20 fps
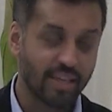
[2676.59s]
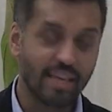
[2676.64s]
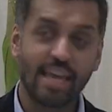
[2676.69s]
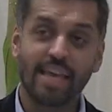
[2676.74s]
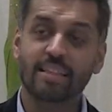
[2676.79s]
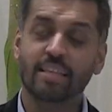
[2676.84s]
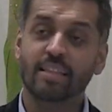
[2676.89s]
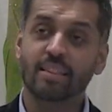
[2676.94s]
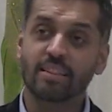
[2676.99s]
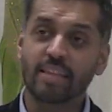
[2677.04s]

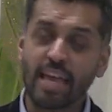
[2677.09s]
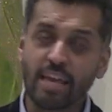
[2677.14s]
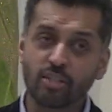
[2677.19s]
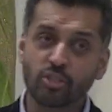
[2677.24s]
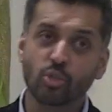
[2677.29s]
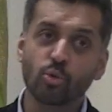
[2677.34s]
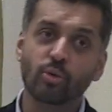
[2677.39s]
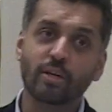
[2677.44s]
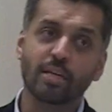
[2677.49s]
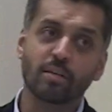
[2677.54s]
And then they
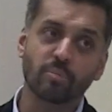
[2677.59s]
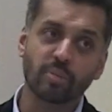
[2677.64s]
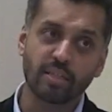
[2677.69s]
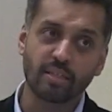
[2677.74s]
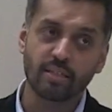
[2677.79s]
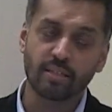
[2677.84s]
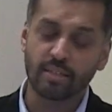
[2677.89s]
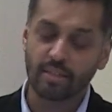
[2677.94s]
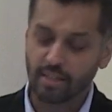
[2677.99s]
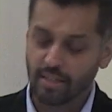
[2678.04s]
too can
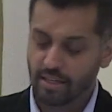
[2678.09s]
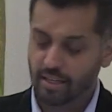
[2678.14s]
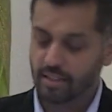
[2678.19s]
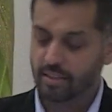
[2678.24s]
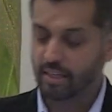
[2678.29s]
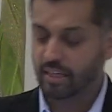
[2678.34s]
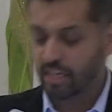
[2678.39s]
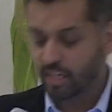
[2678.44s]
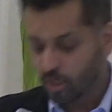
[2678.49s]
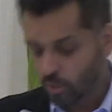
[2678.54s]
be
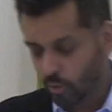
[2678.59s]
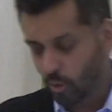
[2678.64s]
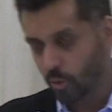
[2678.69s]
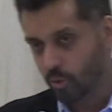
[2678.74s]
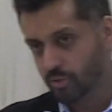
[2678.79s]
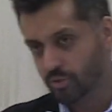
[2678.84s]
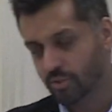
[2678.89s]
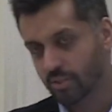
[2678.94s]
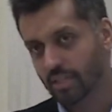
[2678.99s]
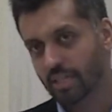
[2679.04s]
the
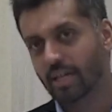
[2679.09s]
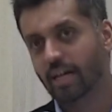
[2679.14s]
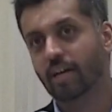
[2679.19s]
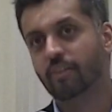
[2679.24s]
heroes